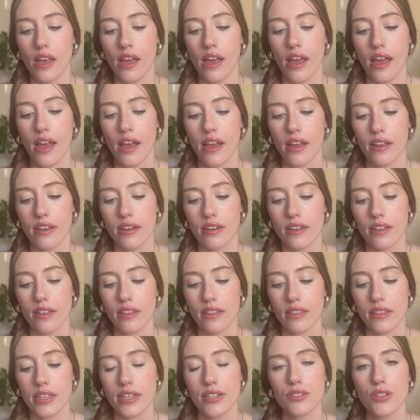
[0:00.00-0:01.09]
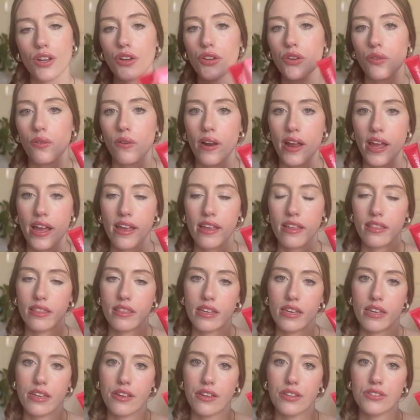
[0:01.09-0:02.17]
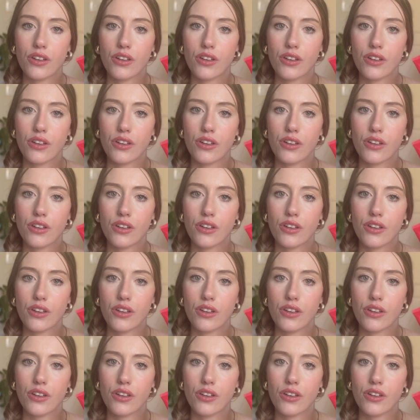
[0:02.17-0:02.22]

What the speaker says: and these are great. These